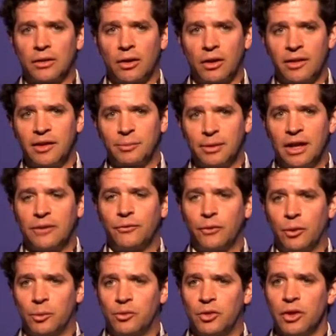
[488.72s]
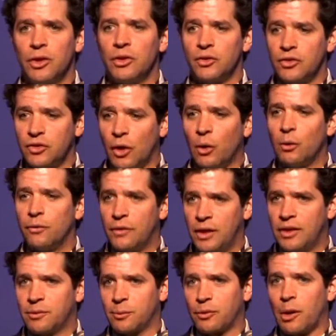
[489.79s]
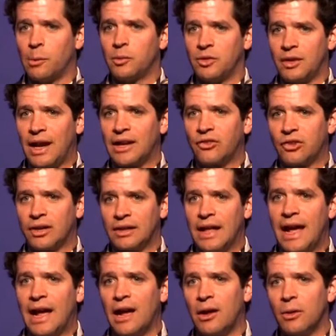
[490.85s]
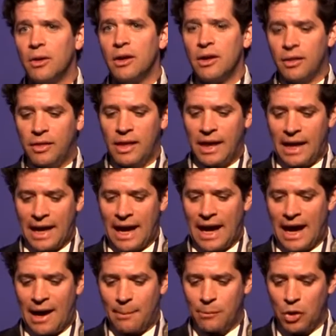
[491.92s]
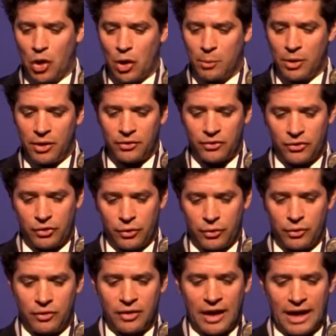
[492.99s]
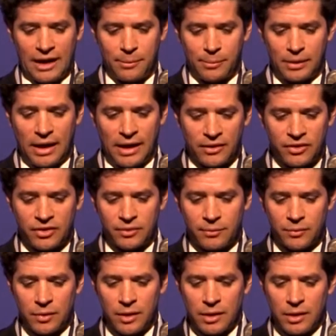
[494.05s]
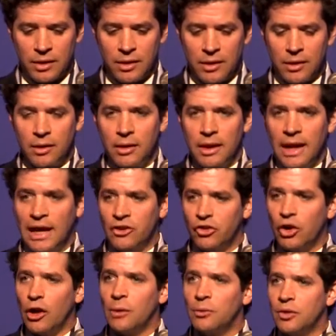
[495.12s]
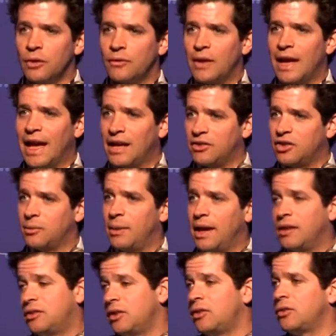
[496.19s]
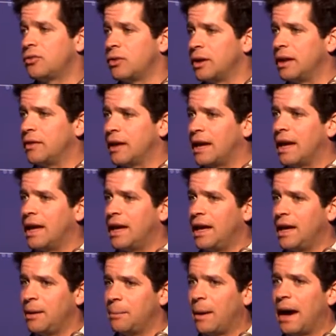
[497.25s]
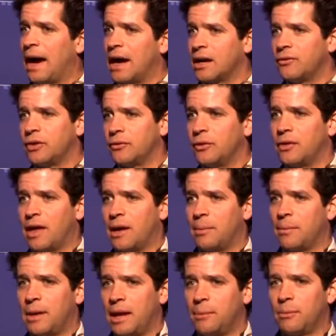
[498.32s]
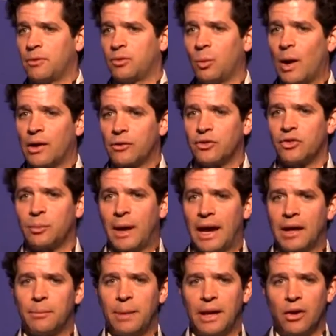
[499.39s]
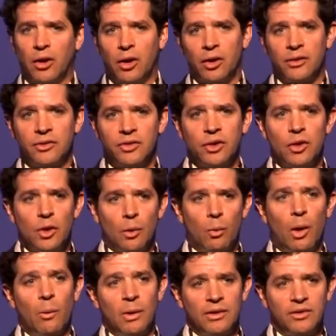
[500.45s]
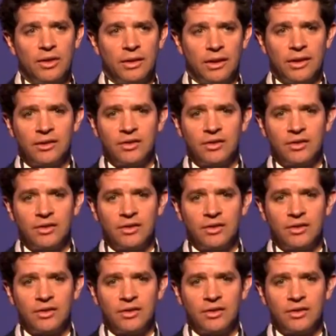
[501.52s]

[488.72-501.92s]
A lot of these platforms solve these problems and actually allow the commerce to take place. In terms of SMEs, this is really the key part of it for them in one respect, because what we're certainly